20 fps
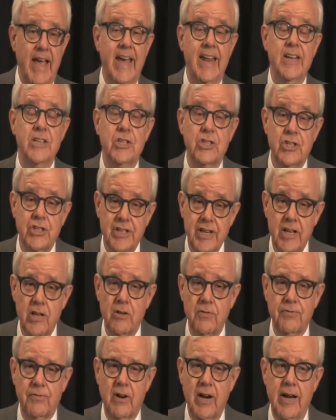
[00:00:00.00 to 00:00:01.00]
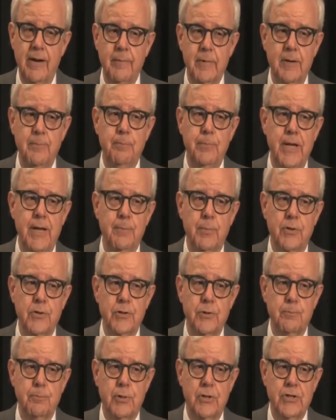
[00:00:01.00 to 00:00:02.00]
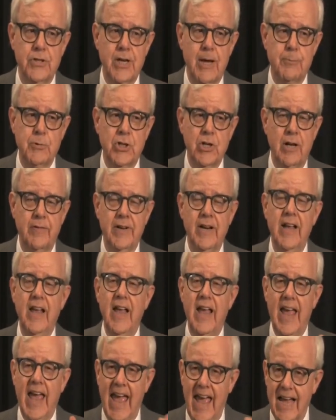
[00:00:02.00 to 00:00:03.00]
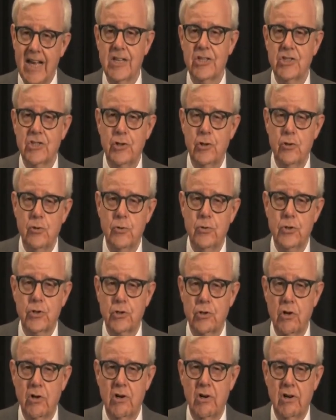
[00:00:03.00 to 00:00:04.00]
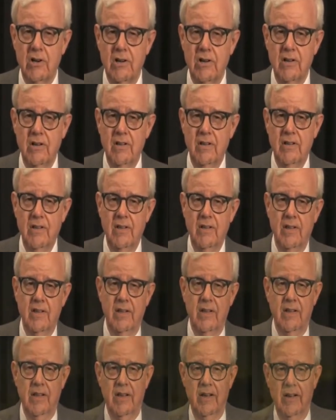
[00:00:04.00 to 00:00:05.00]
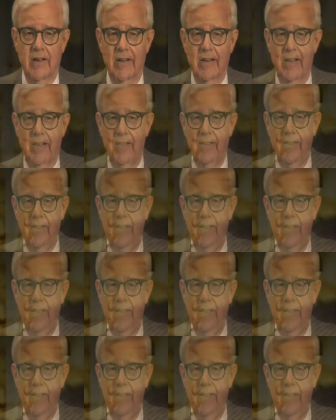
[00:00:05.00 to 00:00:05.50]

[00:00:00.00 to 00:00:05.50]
and is still framed in people's perception of it, as you saw in